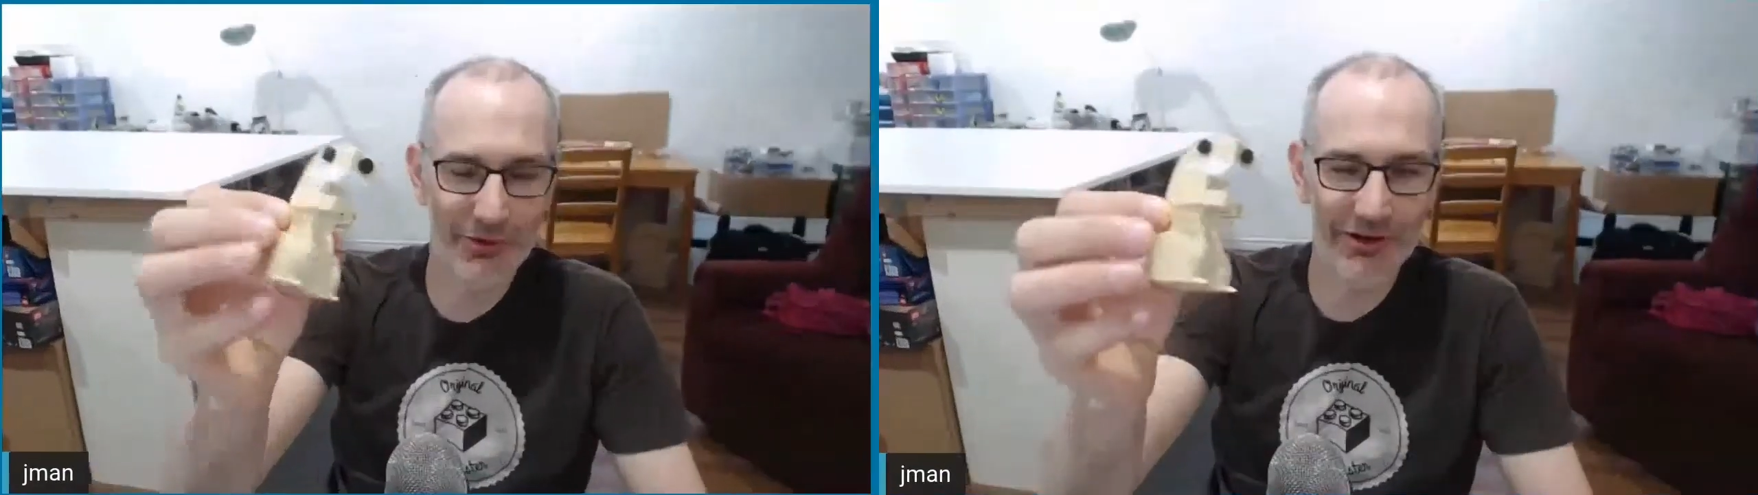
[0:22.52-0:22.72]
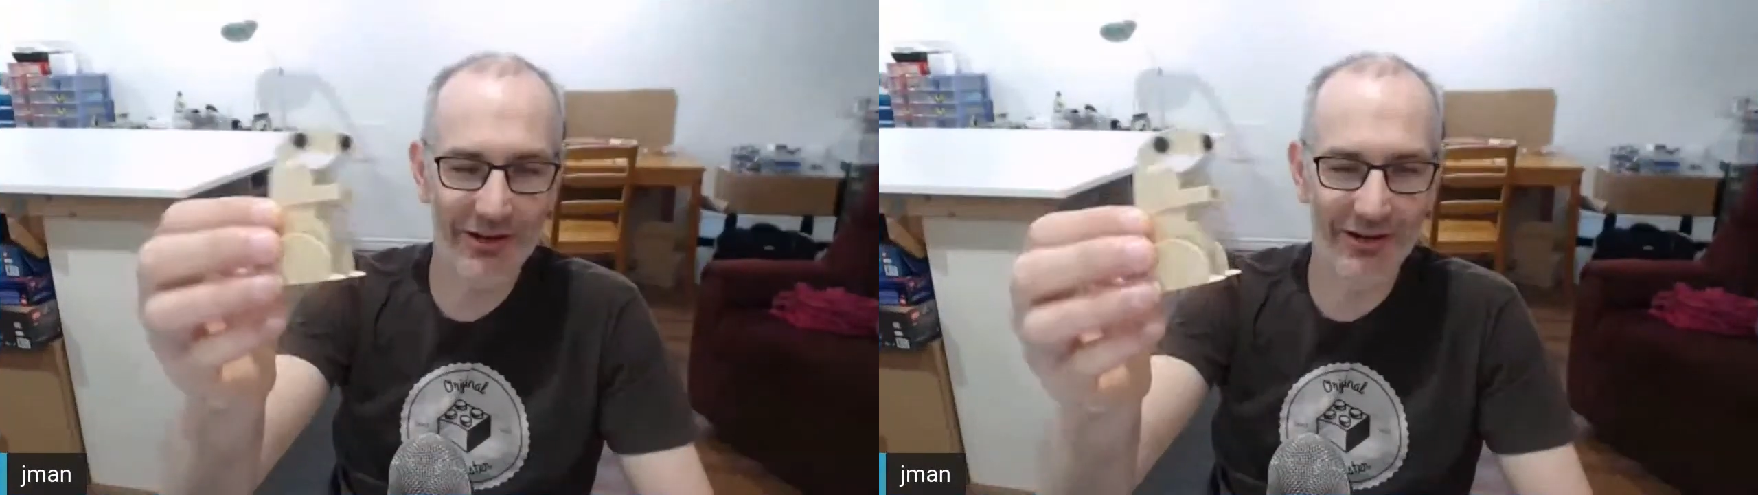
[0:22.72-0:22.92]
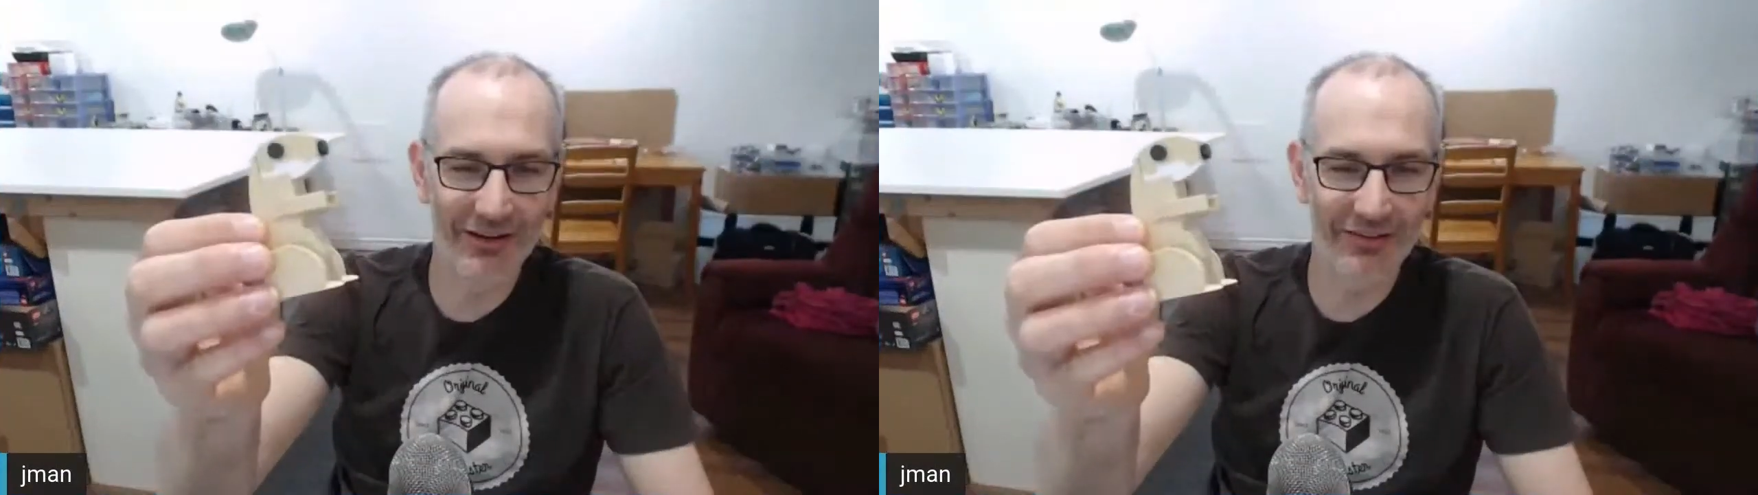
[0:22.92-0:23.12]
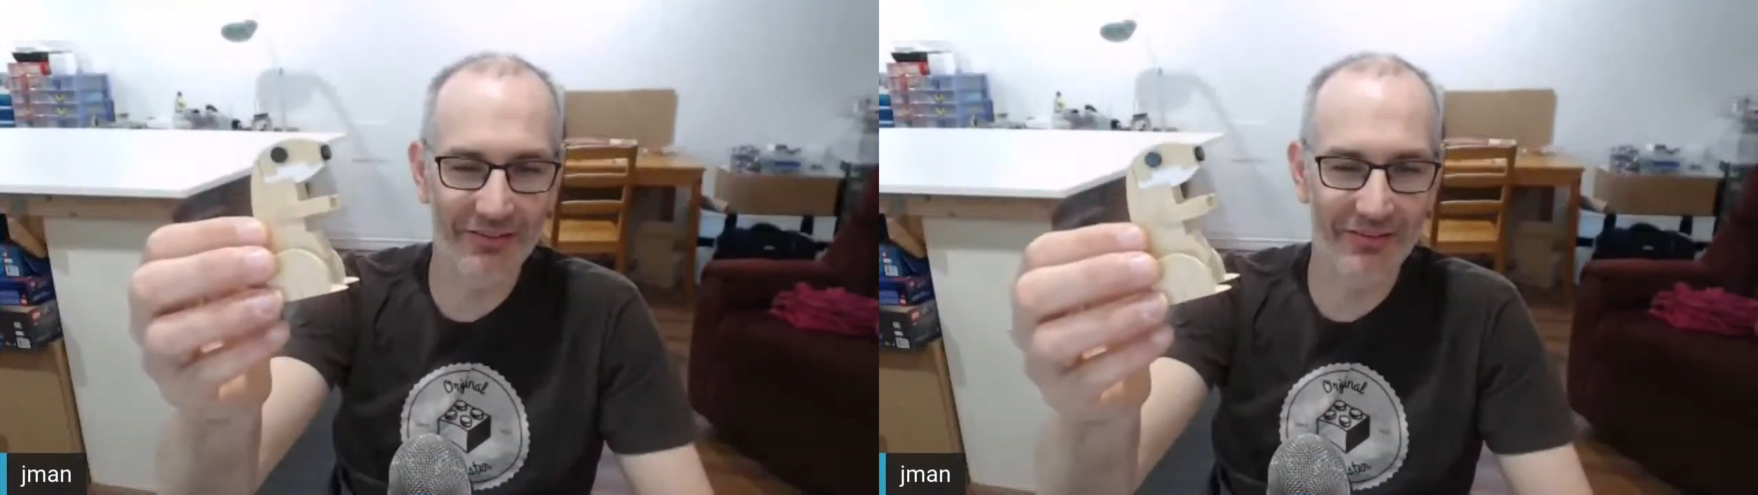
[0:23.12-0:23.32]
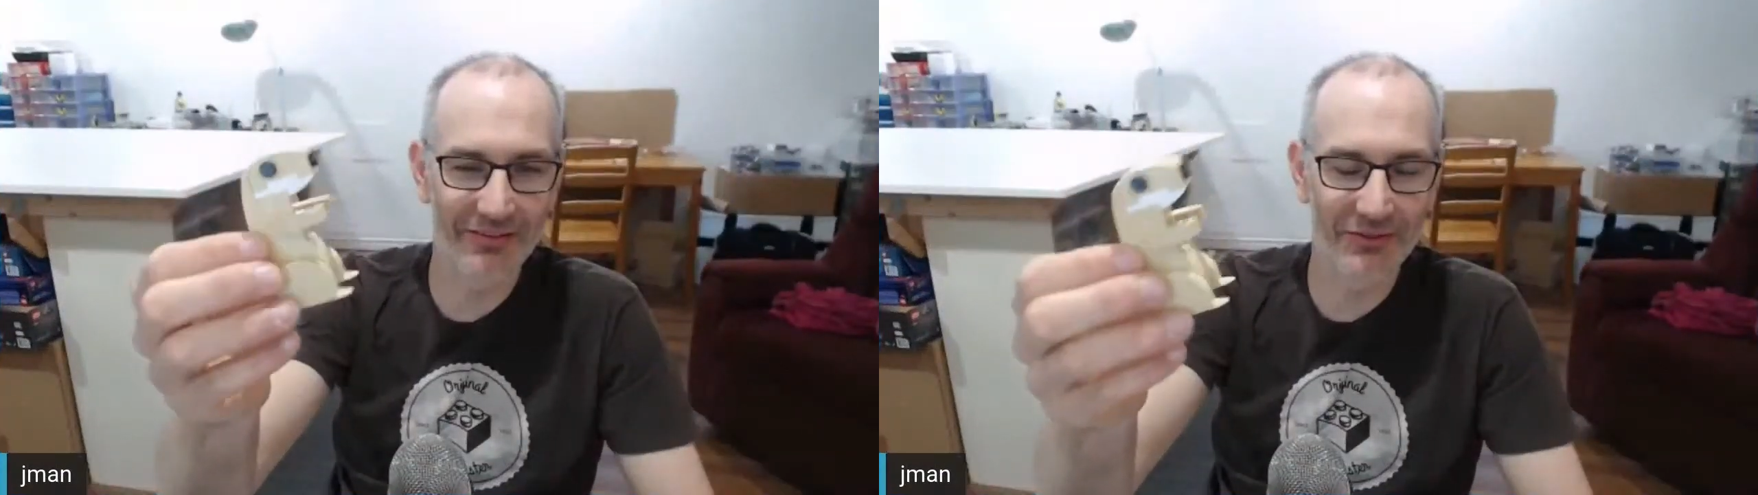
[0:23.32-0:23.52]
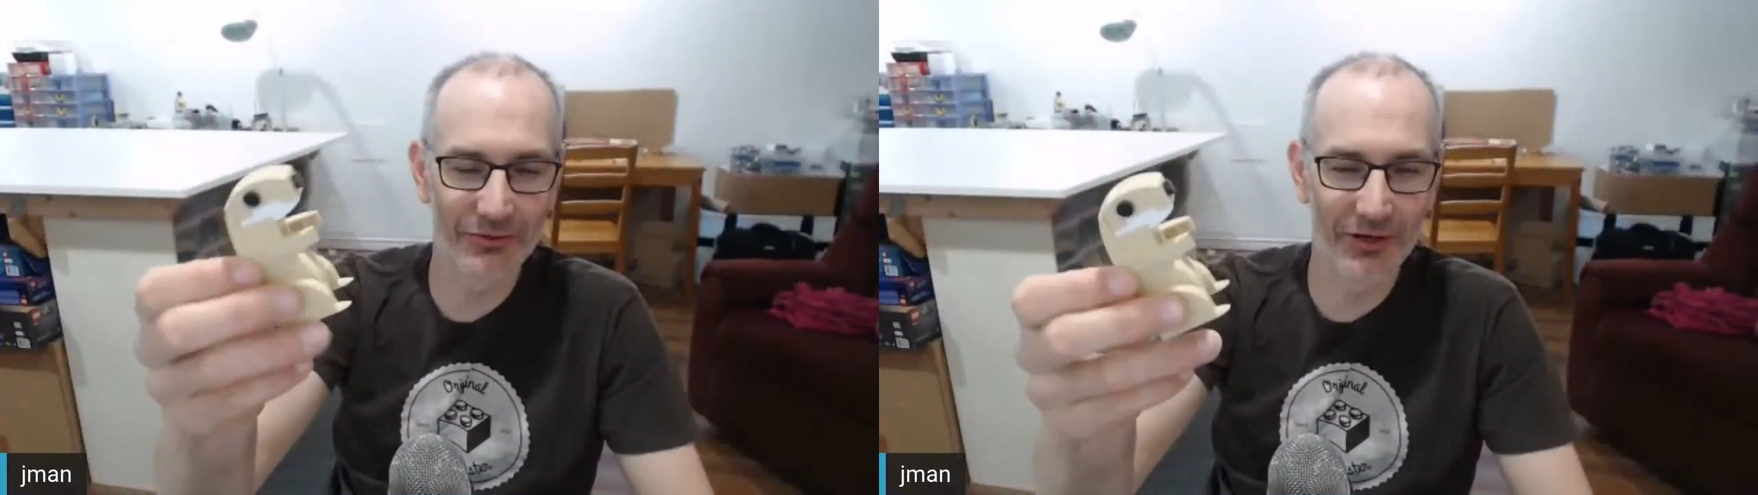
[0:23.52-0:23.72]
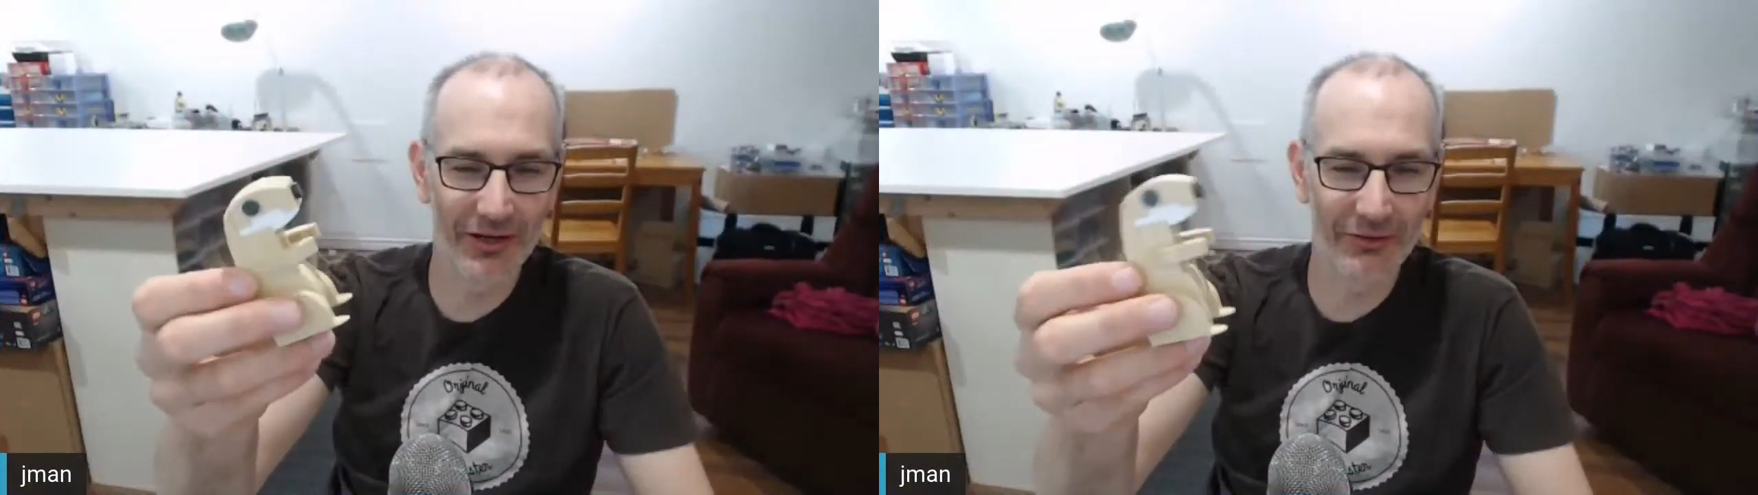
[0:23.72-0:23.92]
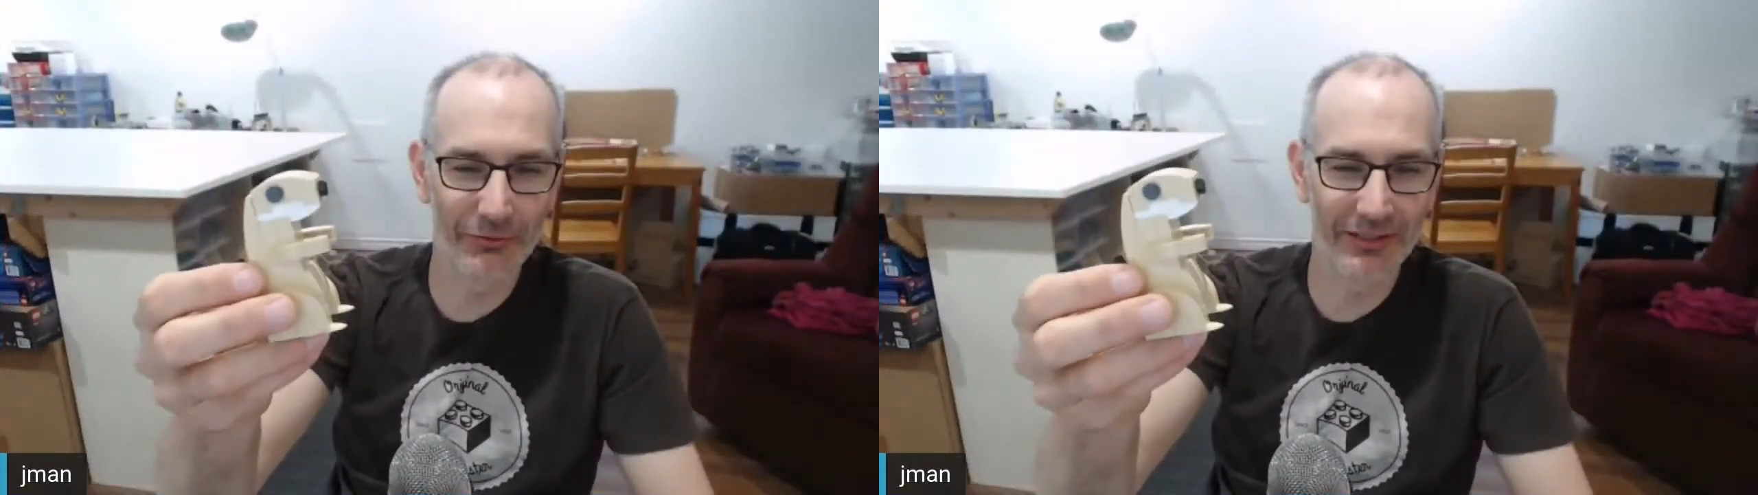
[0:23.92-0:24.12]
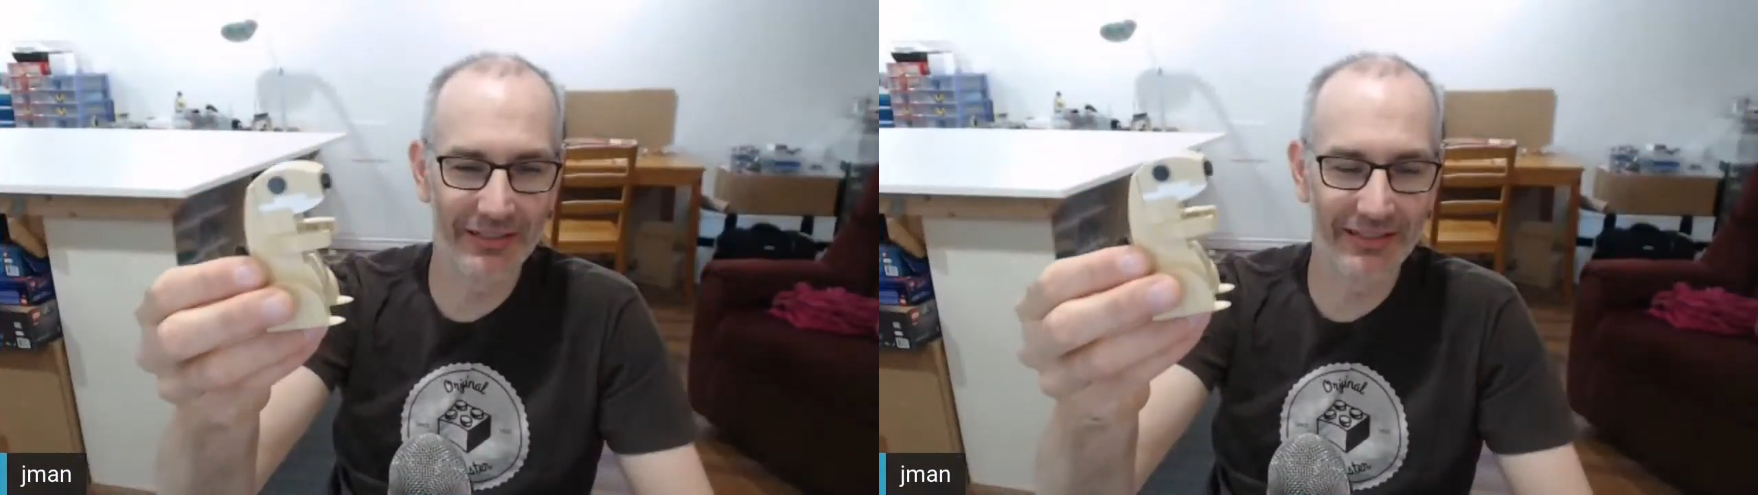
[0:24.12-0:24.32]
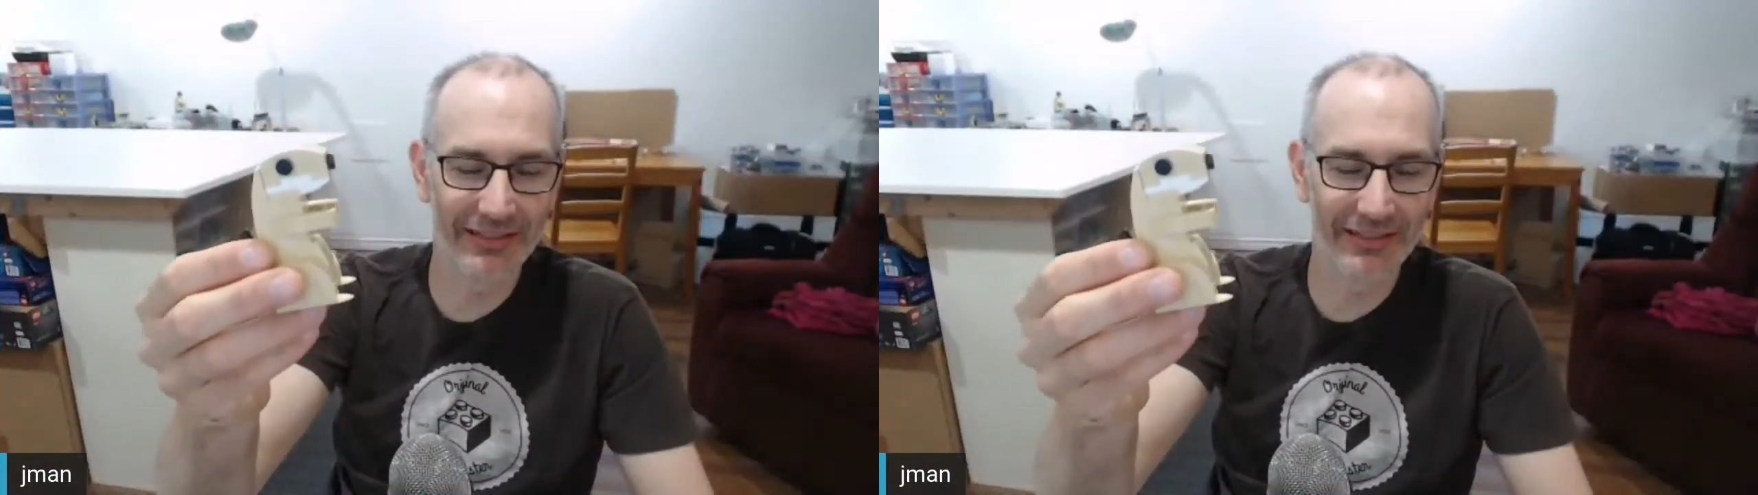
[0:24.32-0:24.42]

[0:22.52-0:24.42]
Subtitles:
prairie dogs do not really